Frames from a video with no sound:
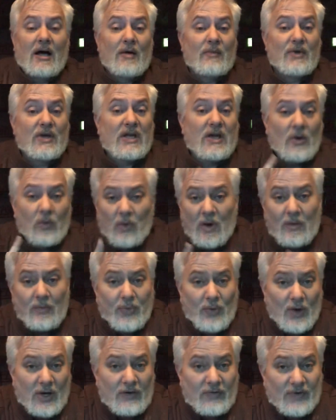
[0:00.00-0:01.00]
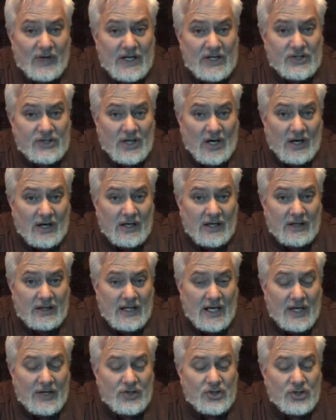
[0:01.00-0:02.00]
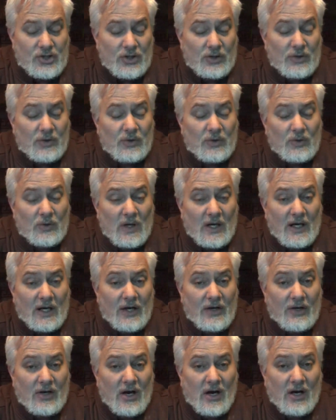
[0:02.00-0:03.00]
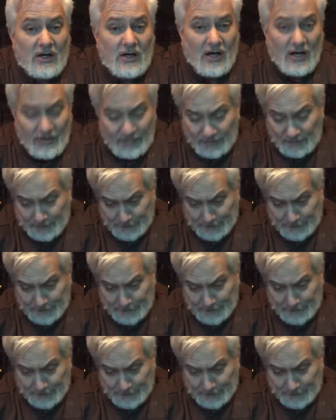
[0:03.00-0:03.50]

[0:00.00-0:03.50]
You get 1 point for each target that you knock off,